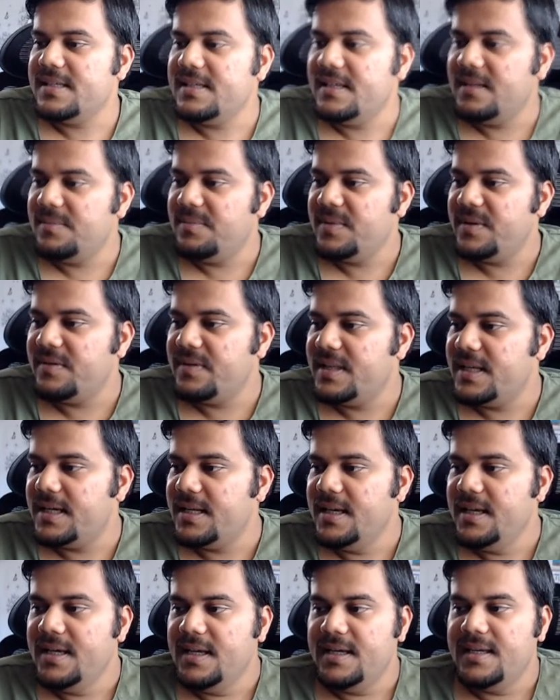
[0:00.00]
help me with that?
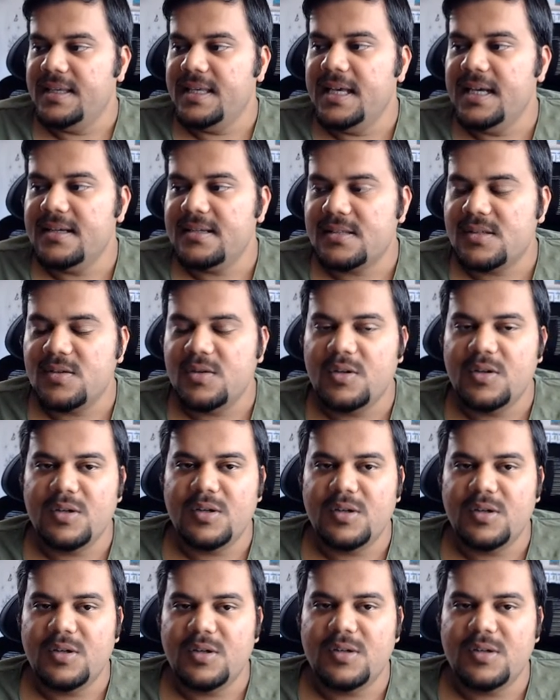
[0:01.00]
Yeah,
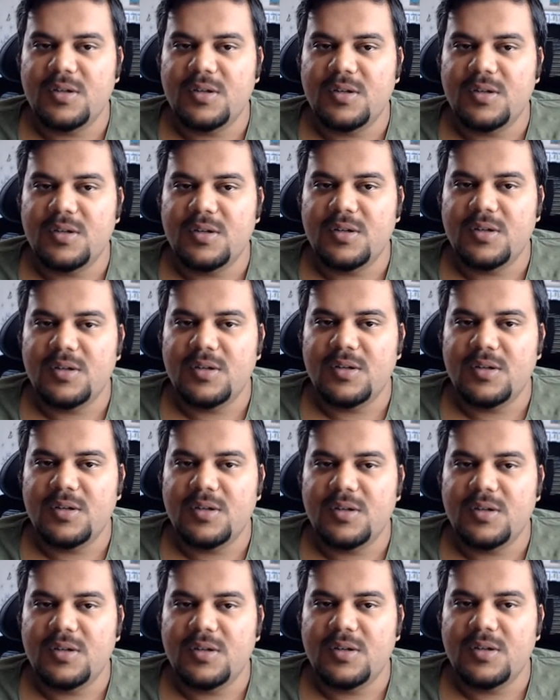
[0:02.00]
so the thing is,
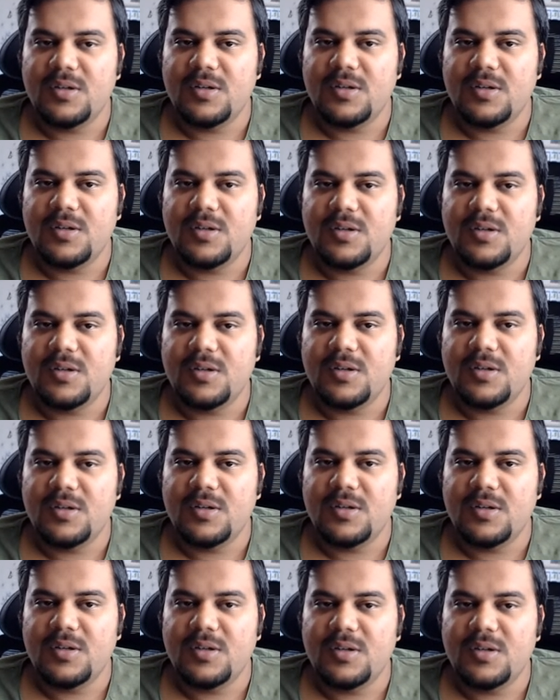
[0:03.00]
like, it's
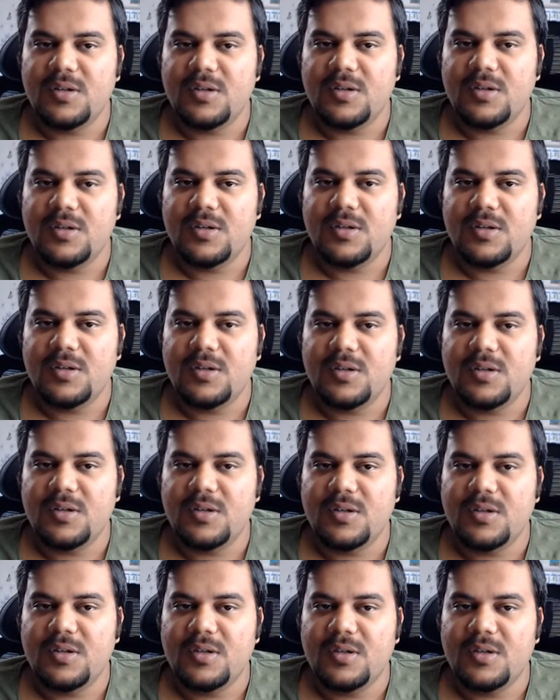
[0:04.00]
not that you
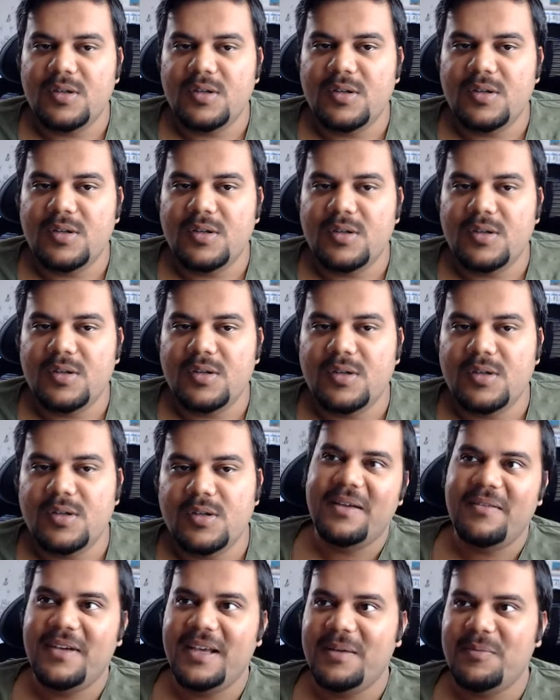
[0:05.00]
definitely need to
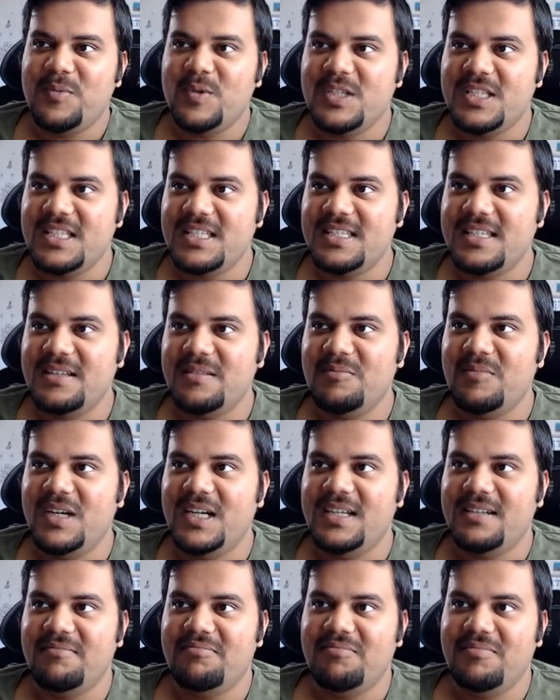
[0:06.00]
apply by a position,
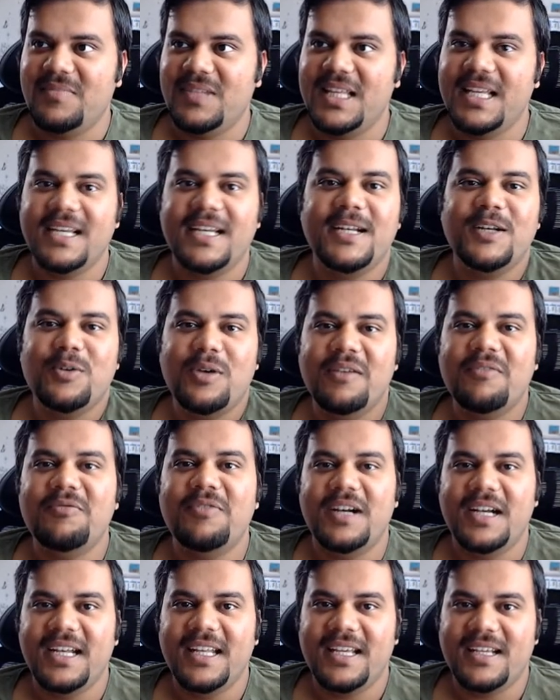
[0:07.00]
but they need to have
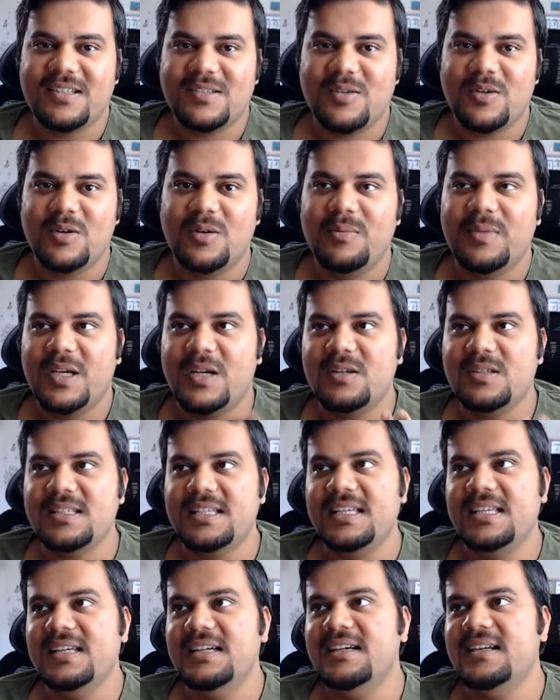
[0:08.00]
funding. So because
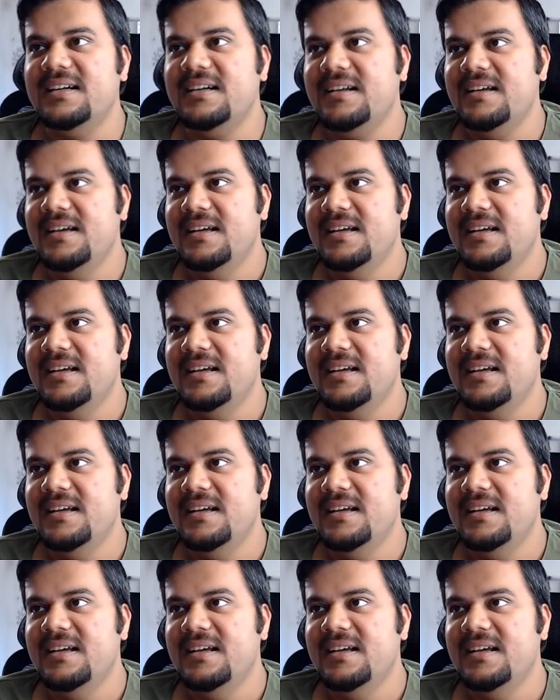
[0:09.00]
here